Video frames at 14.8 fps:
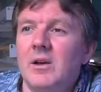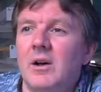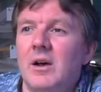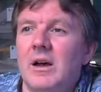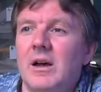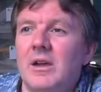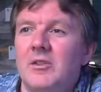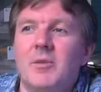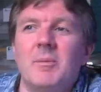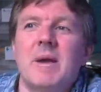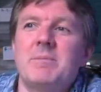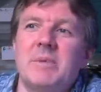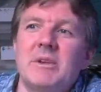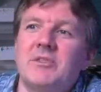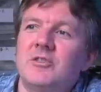Uh, there
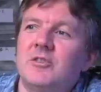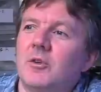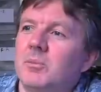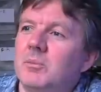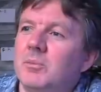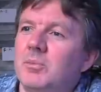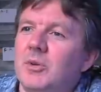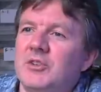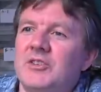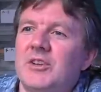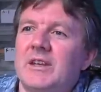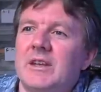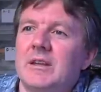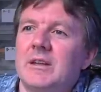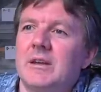might be some
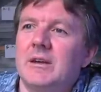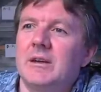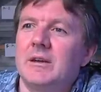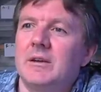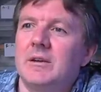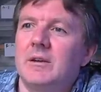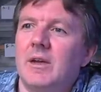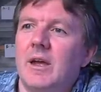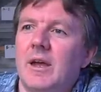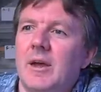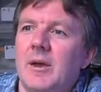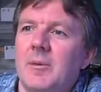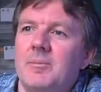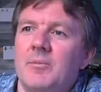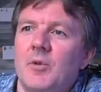particular
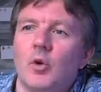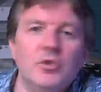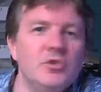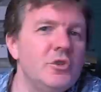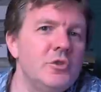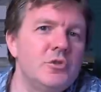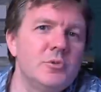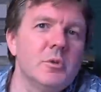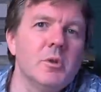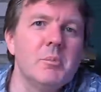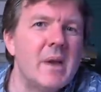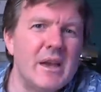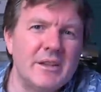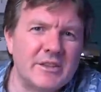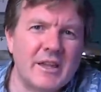um, unusual
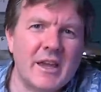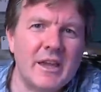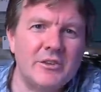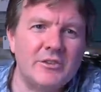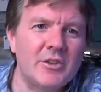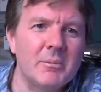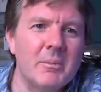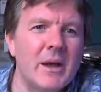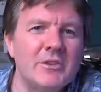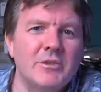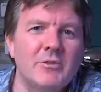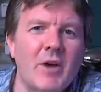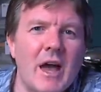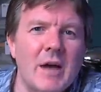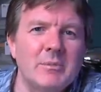murder case that might
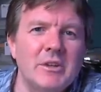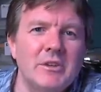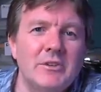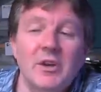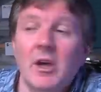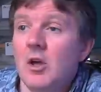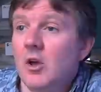have happened,